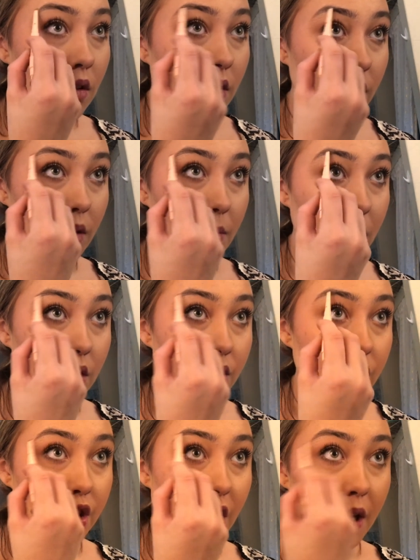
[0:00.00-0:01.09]
Give them a little
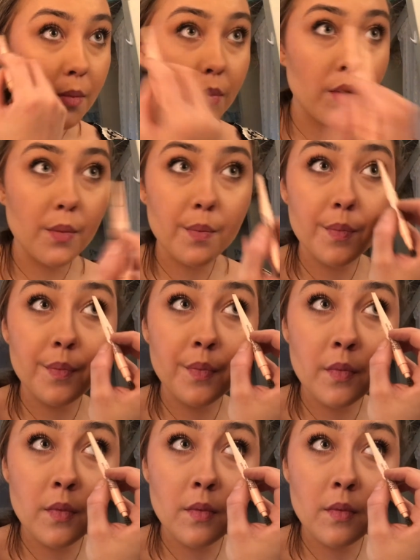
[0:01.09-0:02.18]
shape.
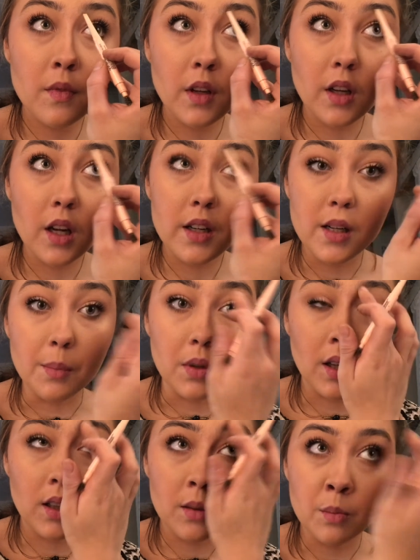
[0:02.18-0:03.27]
Kind of need to
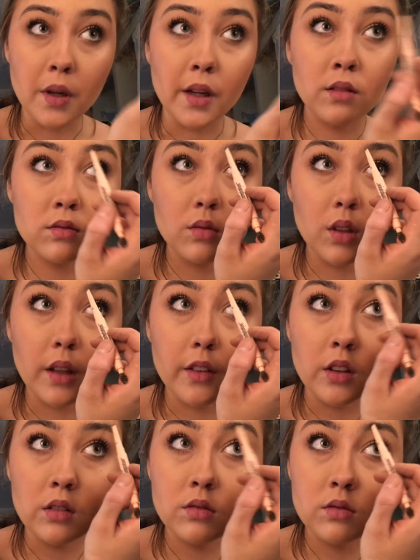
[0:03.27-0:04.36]
pluck them, but whatever.